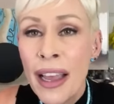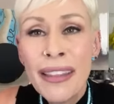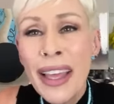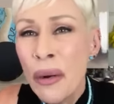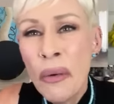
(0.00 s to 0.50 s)

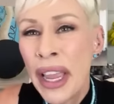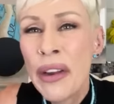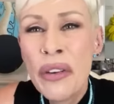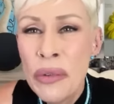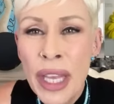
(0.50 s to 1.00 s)
they don't
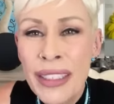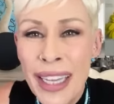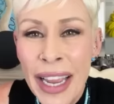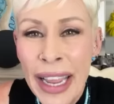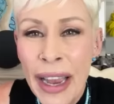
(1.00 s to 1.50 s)
care who they
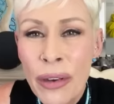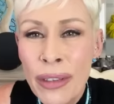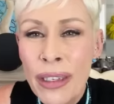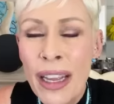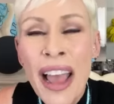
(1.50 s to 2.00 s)
take out.